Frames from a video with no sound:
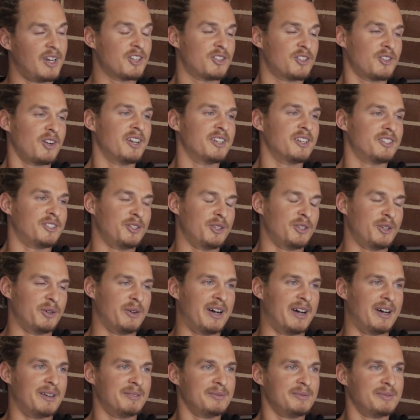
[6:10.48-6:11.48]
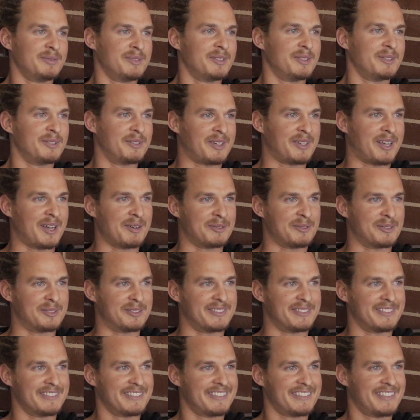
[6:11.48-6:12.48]
I tried to a
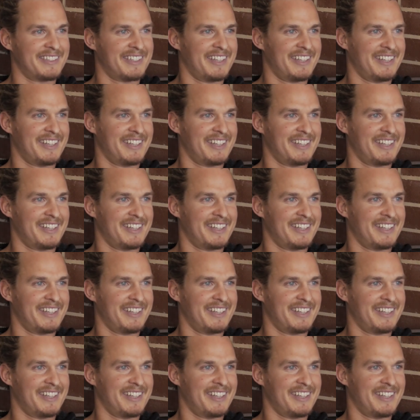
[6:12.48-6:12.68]
couple.